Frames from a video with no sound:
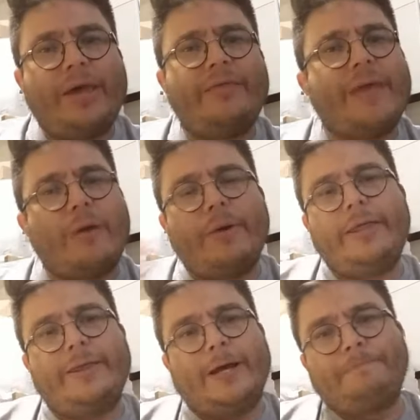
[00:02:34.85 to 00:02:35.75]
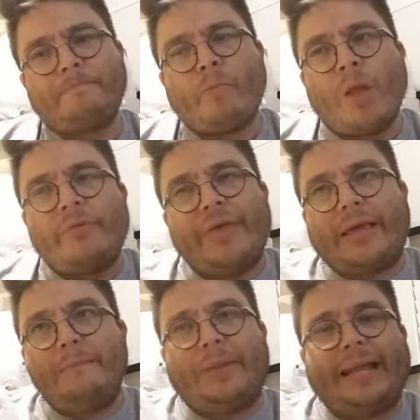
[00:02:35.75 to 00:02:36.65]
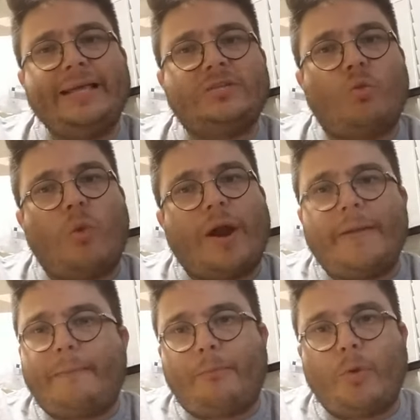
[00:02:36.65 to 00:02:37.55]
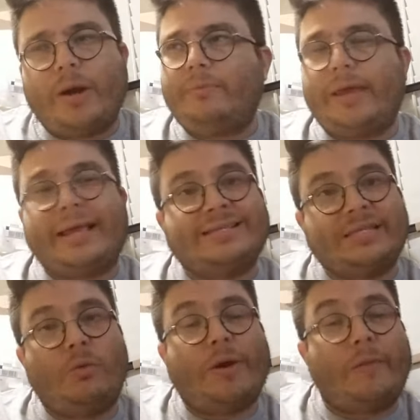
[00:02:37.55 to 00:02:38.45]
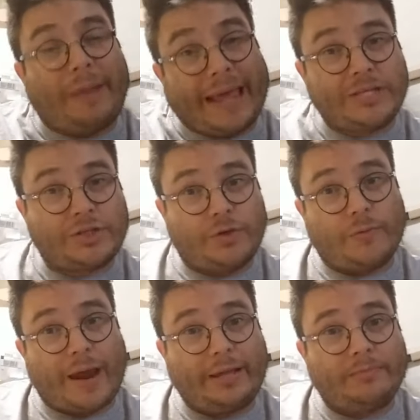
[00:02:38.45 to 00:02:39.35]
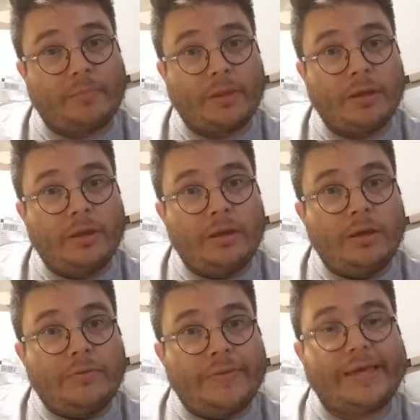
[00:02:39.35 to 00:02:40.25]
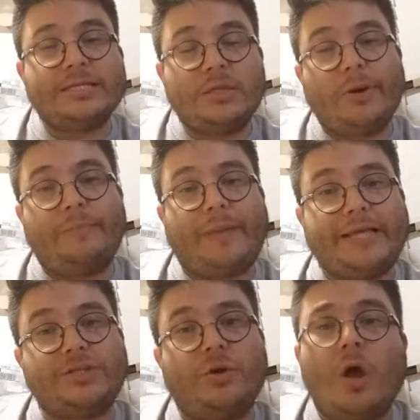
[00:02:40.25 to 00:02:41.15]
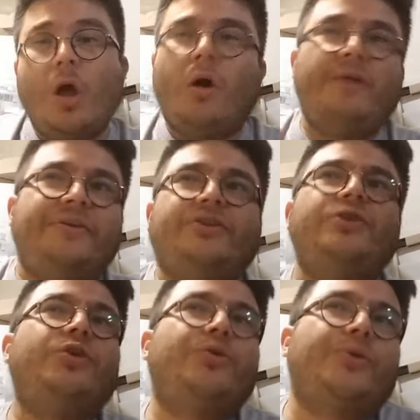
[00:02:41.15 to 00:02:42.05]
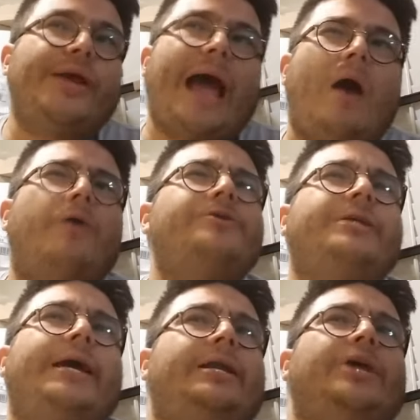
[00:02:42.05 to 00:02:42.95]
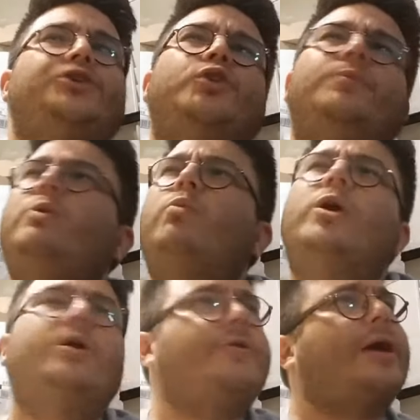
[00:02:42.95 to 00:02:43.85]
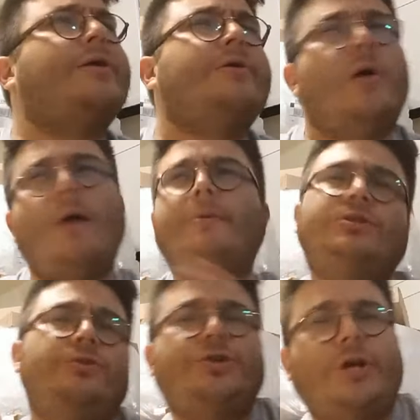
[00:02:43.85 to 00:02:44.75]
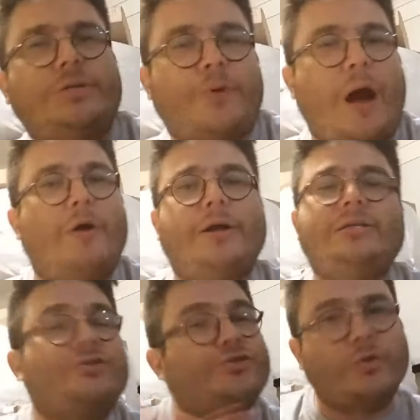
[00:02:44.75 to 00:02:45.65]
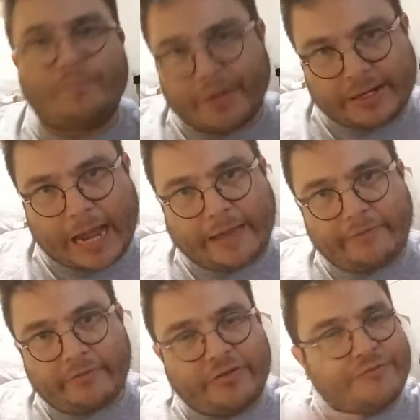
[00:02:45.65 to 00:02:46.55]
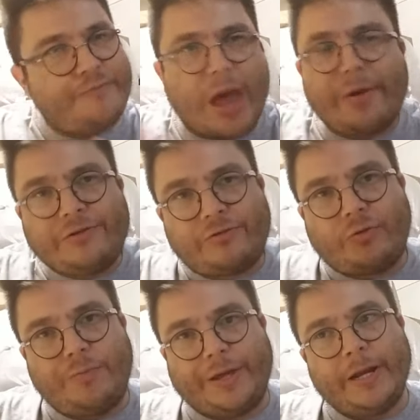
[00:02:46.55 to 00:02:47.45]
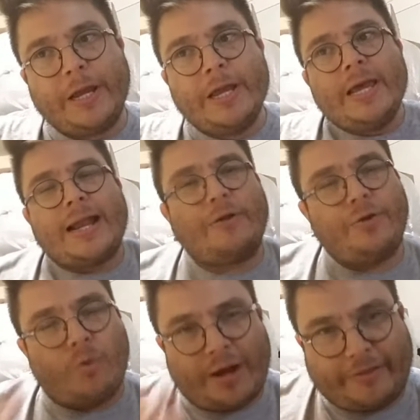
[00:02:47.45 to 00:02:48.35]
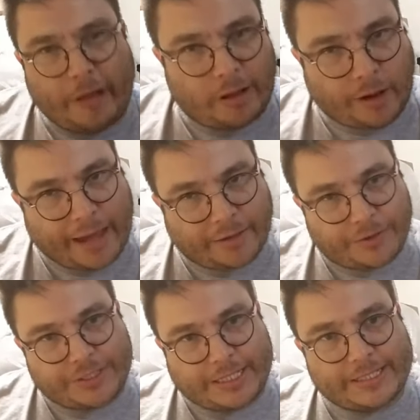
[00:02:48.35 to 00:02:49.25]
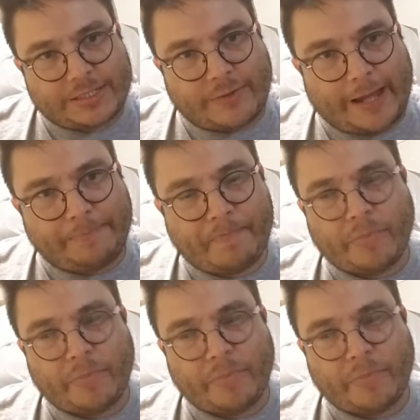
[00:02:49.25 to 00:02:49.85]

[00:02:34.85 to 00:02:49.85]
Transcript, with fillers: That way they can place they can see where to place you, right? They can see where to place you. Or if it took you 3 hours, then it should be worth, I don't know, how much do you charge per hour? It's stupid, guys. It's very stupid. Now, you don't want to tell collectors this, right?